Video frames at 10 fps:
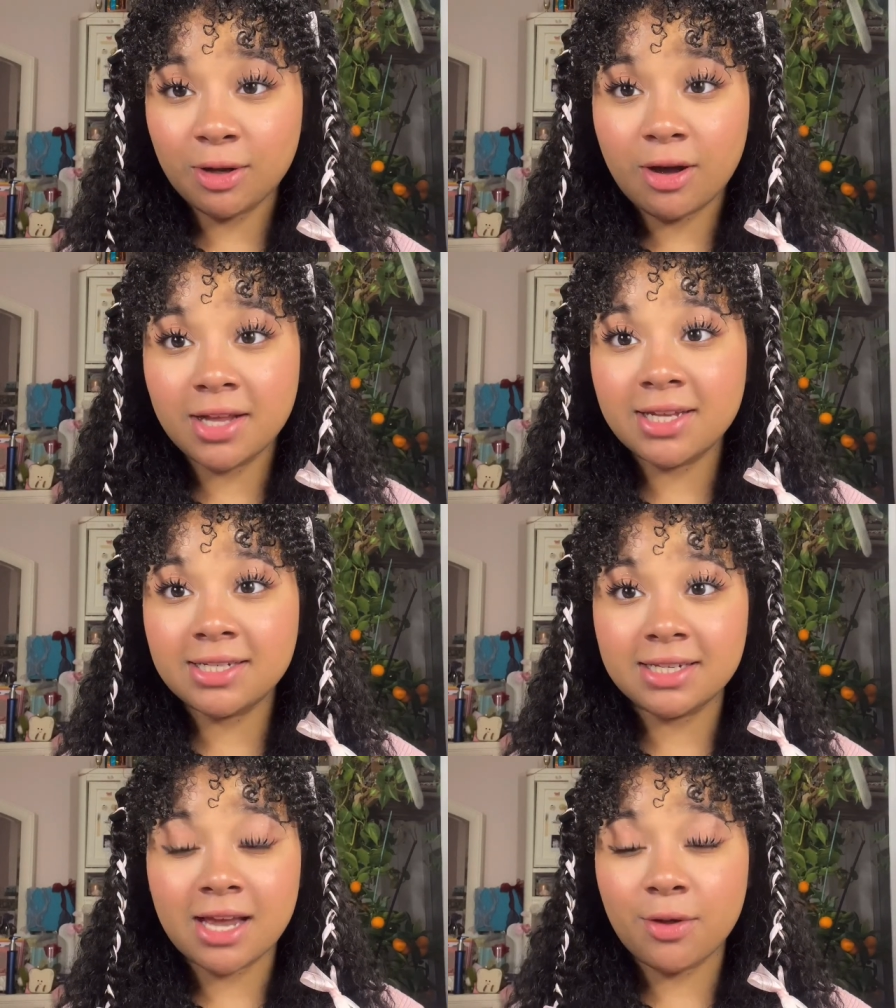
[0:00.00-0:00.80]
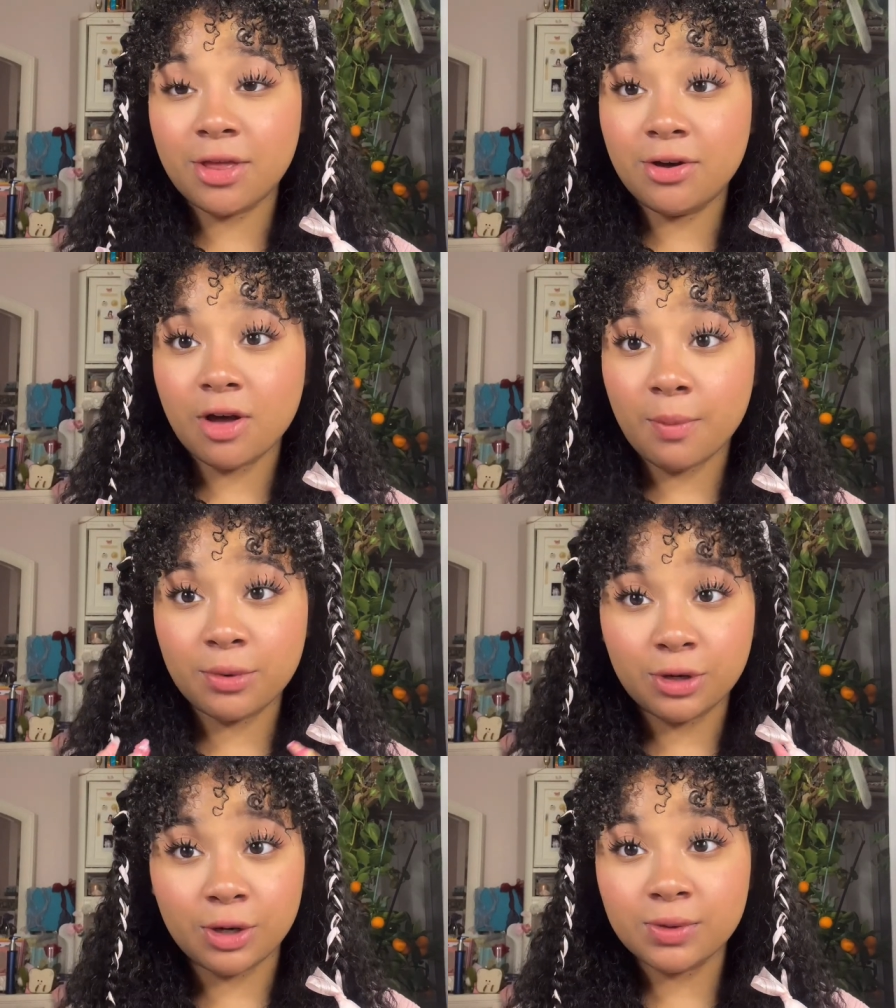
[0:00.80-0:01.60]
the contacts is how they look
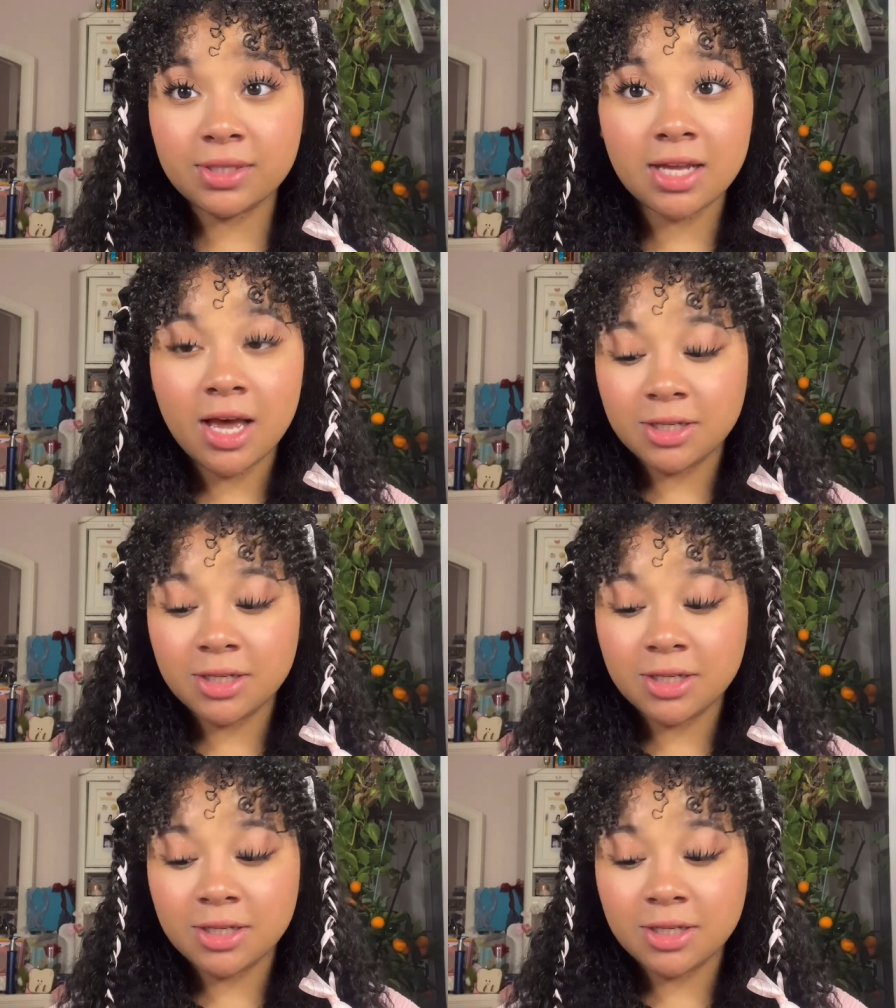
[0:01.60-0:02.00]
up close.